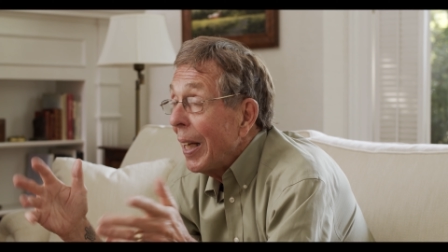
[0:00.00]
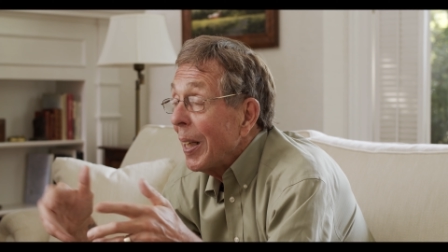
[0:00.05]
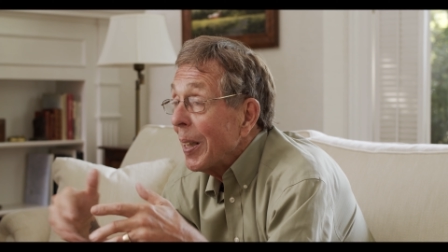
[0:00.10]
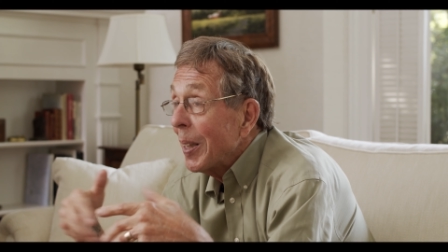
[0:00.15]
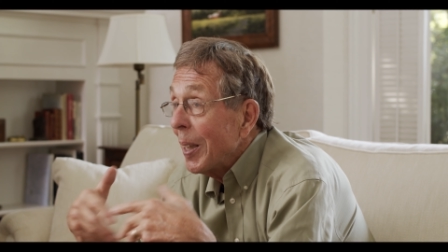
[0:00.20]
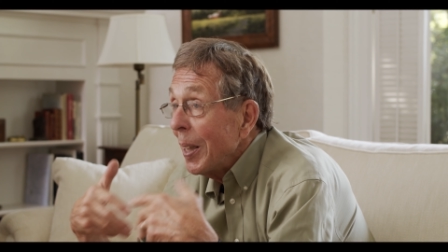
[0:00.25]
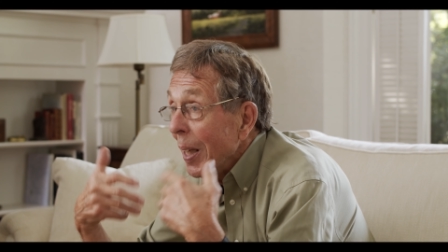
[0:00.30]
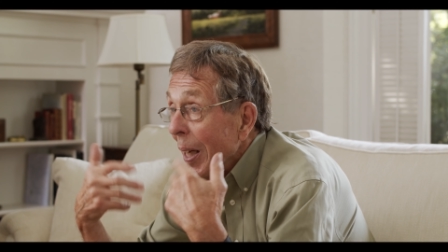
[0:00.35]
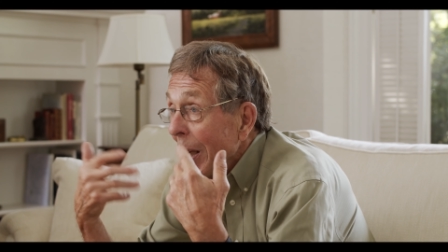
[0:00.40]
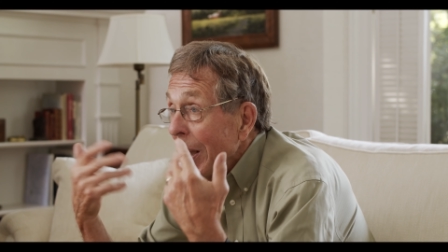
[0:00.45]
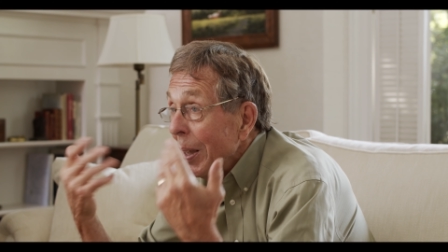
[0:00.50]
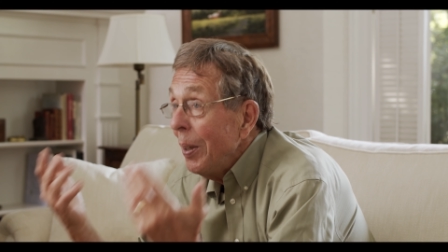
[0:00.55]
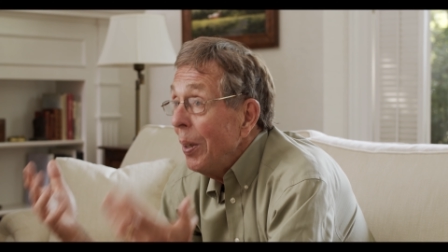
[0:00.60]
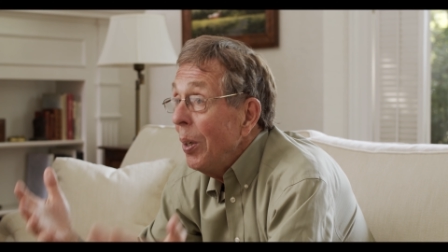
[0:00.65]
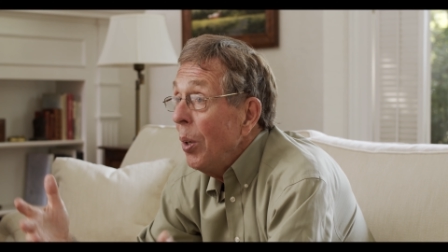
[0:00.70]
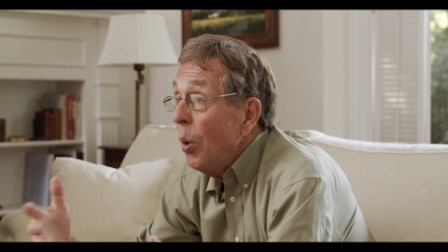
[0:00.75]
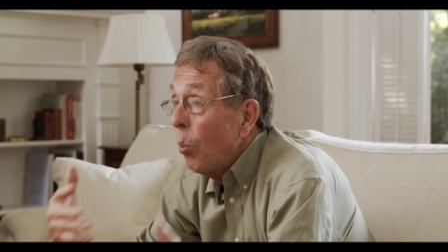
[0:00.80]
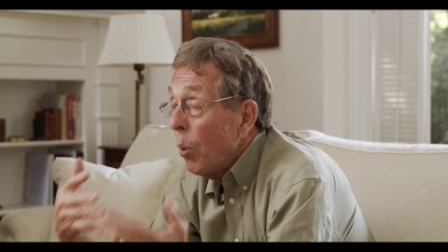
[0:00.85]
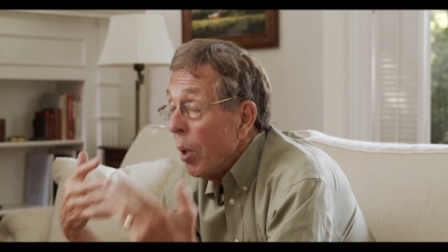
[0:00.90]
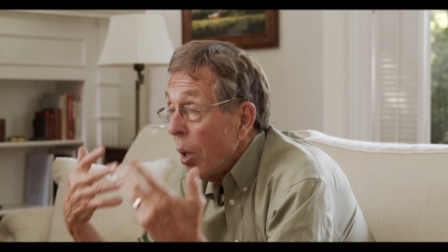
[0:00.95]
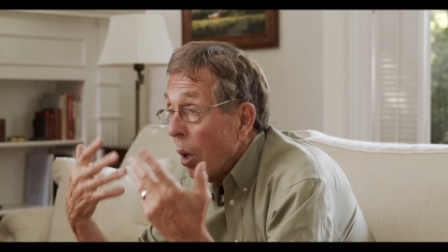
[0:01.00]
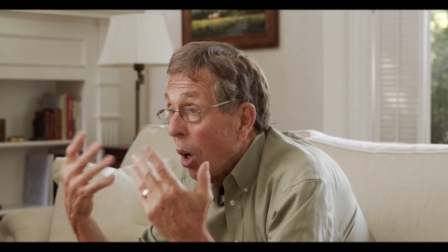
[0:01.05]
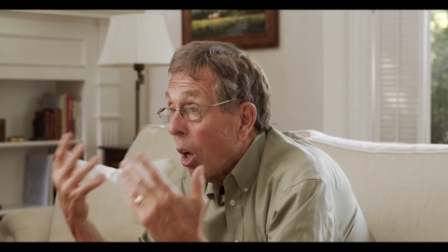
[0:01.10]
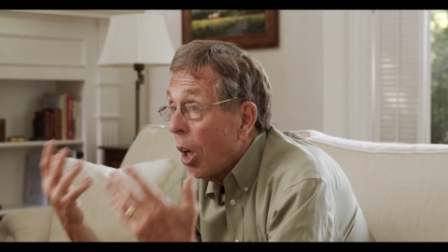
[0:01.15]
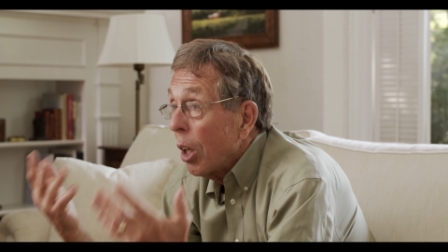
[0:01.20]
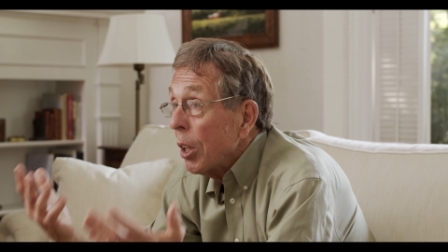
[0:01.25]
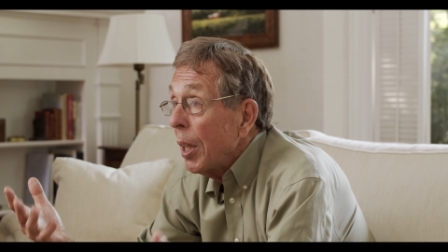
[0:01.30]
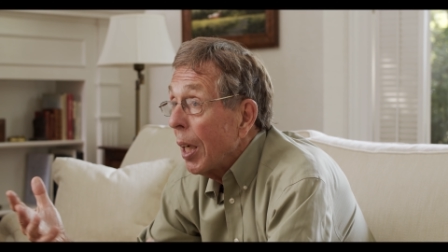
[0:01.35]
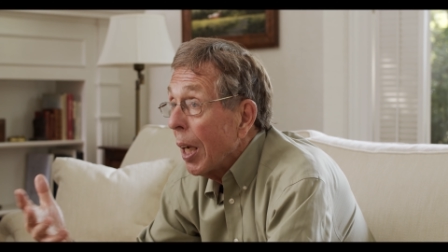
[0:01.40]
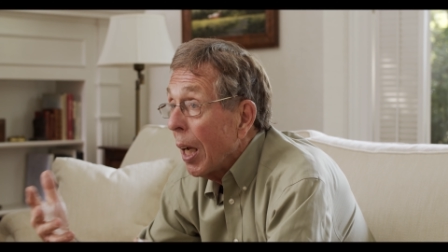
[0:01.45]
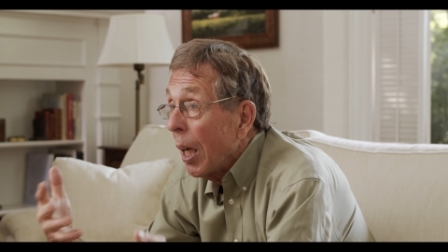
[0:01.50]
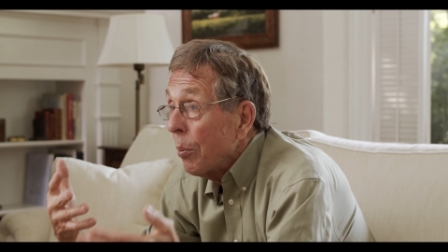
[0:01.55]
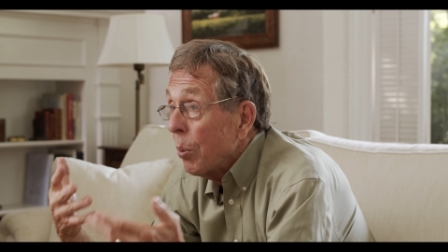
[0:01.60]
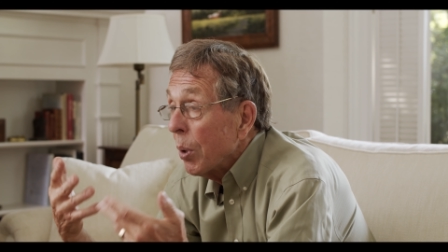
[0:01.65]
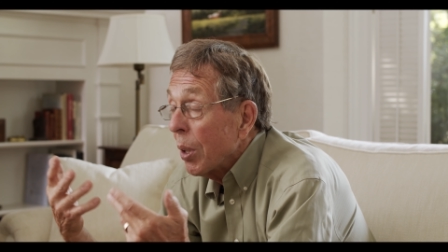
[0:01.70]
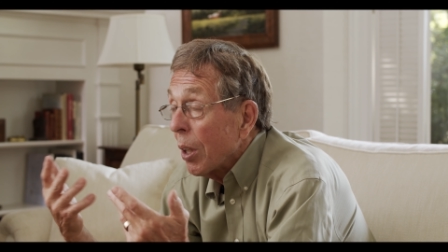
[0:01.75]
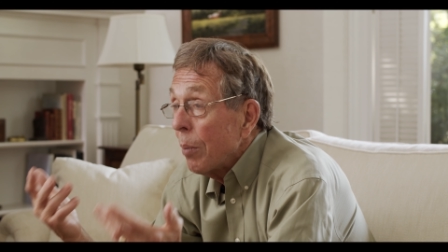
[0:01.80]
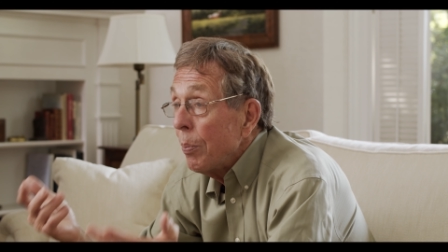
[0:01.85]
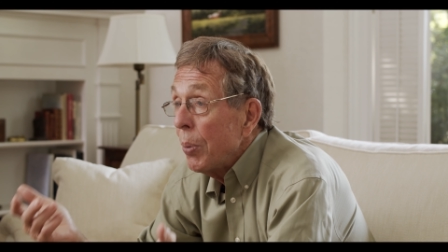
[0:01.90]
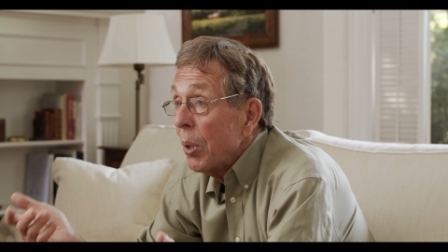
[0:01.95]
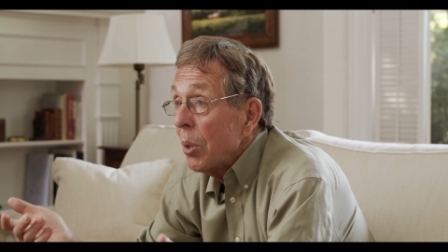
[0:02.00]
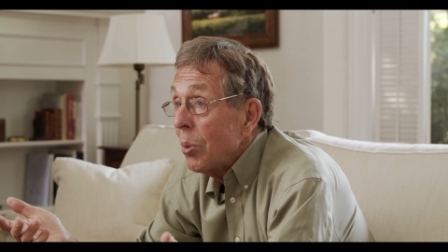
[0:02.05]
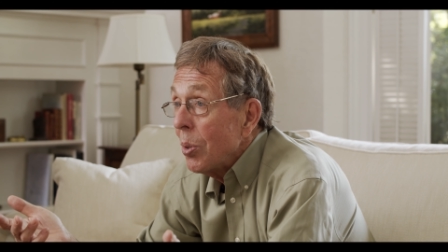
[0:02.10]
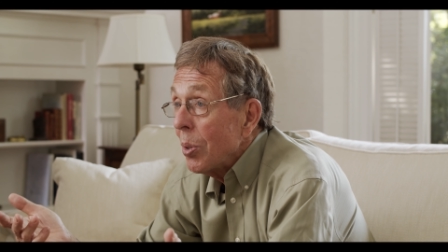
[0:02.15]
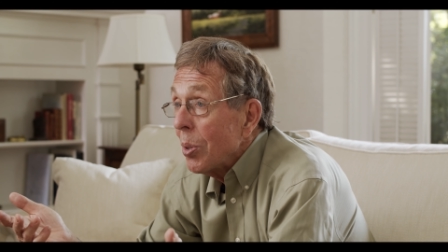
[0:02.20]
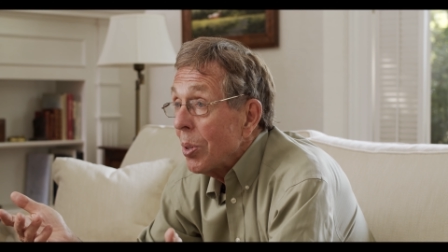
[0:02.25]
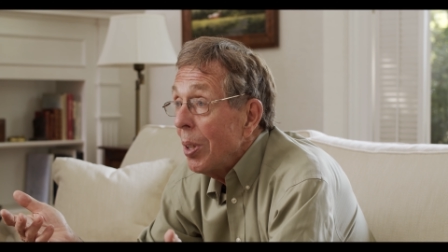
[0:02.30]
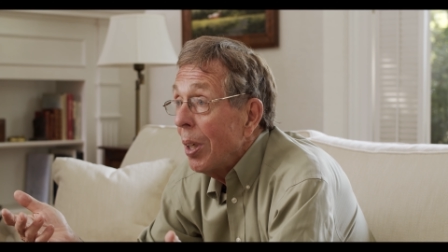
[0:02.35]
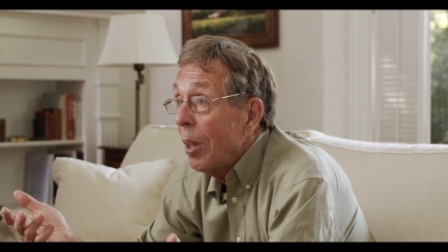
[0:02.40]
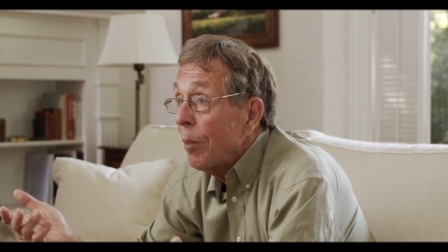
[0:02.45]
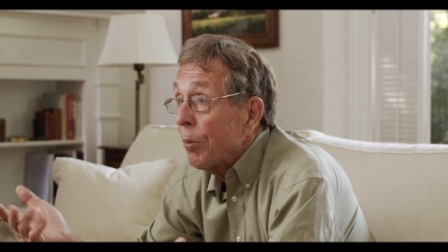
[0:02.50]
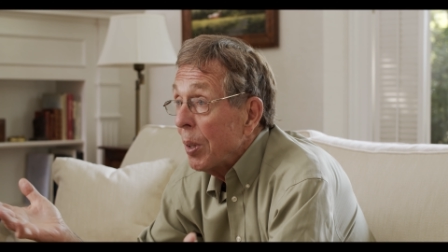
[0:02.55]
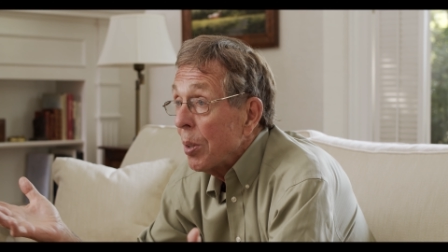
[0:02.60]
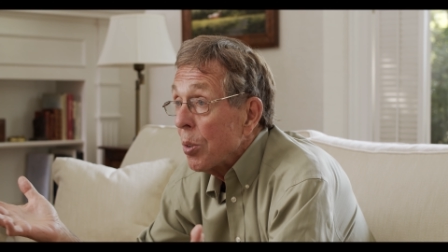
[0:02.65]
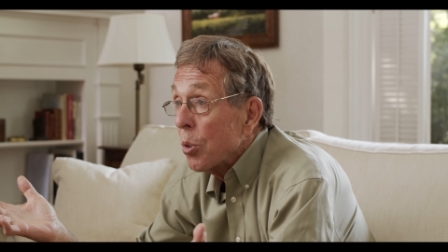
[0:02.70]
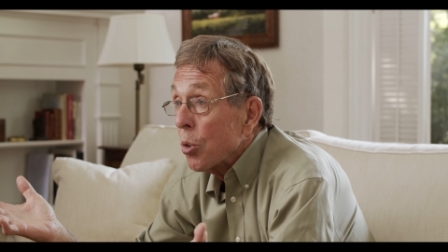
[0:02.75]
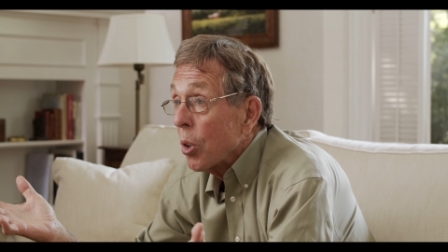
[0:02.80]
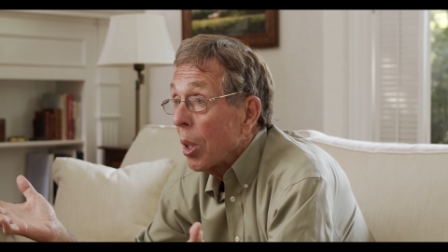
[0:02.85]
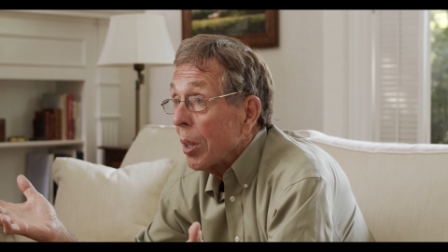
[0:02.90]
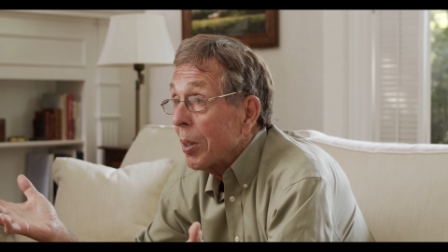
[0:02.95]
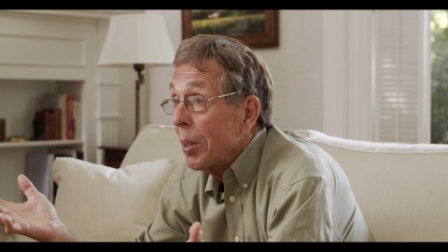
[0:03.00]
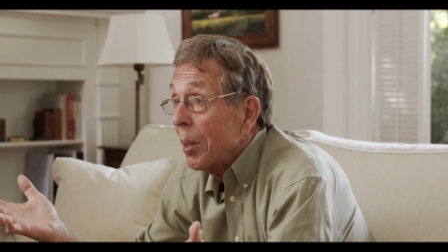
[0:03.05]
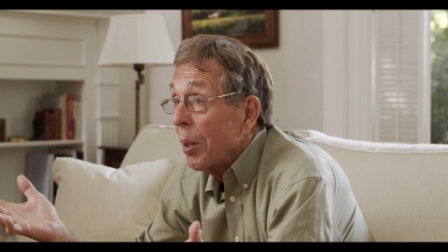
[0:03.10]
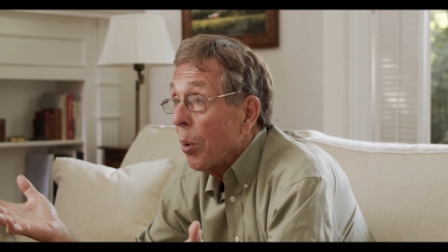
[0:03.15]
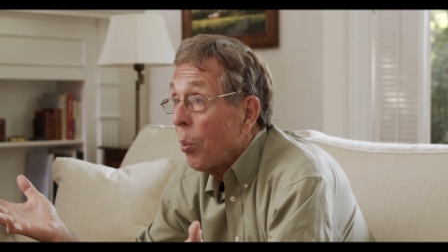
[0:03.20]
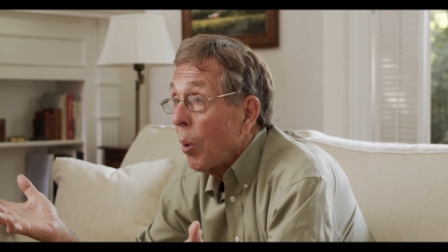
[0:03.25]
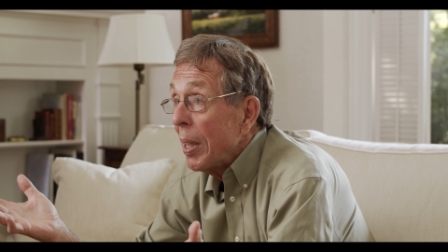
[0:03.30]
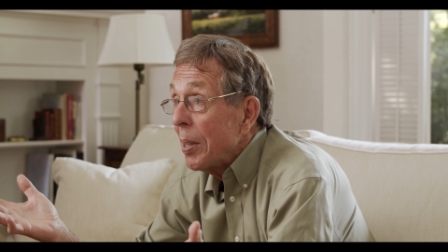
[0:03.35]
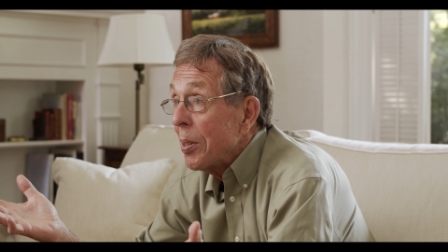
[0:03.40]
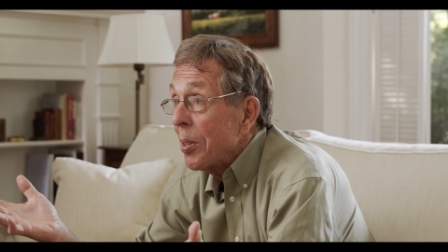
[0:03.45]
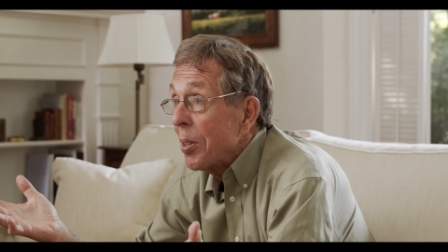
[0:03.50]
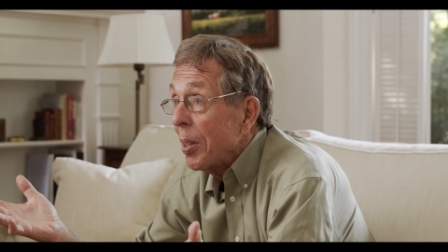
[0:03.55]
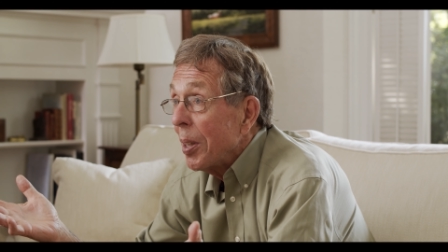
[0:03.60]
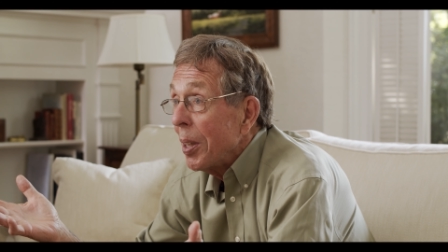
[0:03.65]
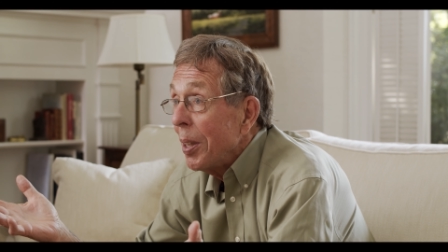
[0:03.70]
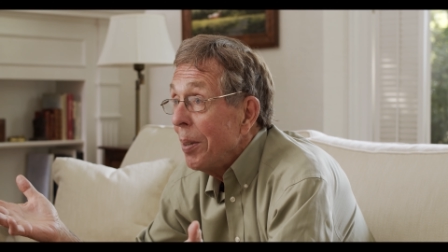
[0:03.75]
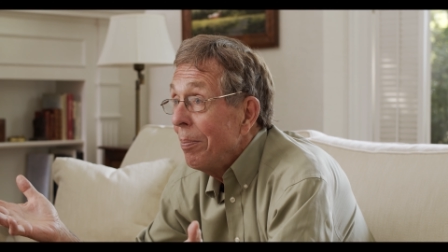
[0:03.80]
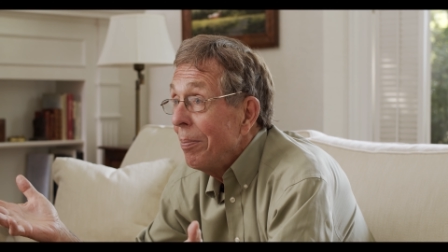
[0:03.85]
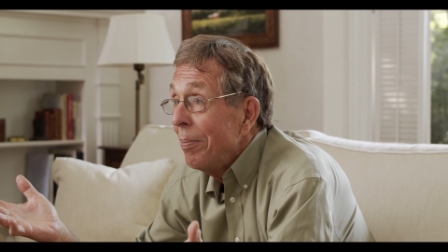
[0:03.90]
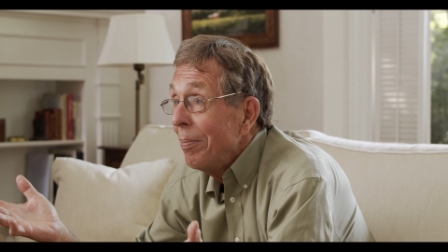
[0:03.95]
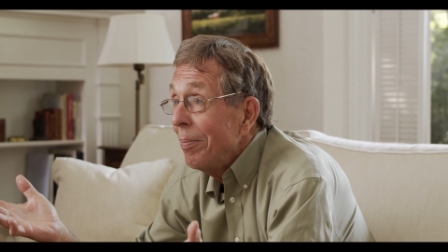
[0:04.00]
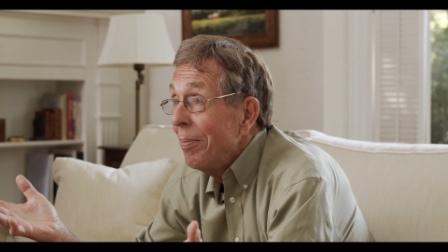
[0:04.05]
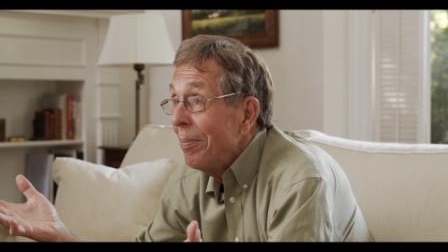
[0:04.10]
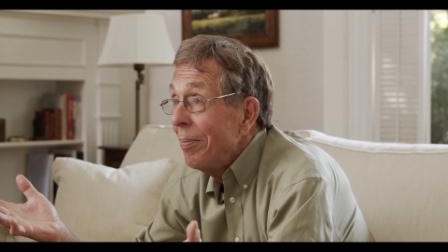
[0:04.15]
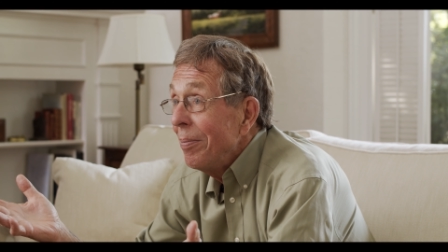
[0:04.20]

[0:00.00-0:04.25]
And at the end, we all get on with our business of constructing the white city